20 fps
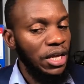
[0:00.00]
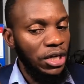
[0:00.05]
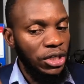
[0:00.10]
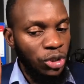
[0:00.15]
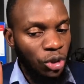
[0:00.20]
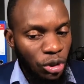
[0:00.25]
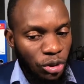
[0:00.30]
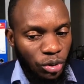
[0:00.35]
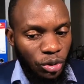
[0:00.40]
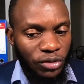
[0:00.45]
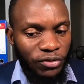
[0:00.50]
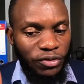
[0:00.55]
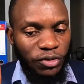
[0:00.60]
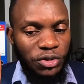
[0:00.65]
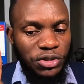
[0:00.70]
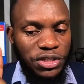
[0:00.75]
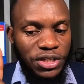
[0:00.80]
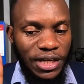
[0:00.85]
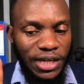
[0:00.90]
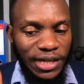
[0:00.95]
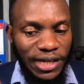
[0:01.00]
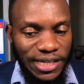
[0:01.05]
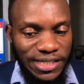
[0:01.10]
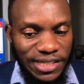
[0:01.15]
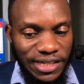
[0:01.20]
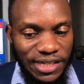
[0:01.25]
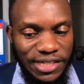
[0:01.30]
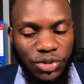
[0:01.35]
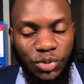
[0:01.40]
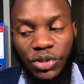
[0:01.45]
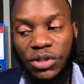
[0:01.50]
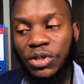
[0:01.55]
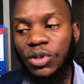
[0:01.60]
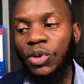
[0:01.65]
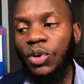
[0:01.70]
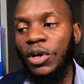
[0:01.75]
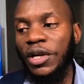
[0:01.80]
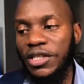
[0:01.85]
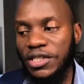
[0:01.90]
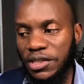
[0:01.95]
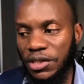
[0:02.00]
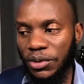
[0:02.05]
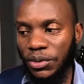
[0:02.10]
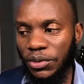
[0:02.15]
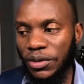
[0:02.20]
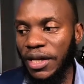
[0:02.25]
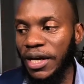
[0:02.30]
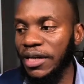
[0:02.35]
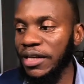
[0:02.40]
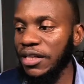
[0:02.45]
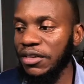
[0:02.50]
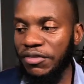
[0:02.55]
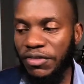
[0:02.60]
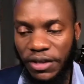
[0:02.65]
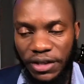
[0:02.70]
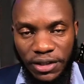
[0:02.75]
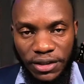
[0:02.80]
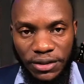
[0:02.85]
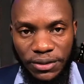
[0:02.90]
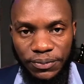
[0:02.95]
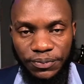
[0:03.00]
Don't confuse triglycerides with cholesterol. They are different.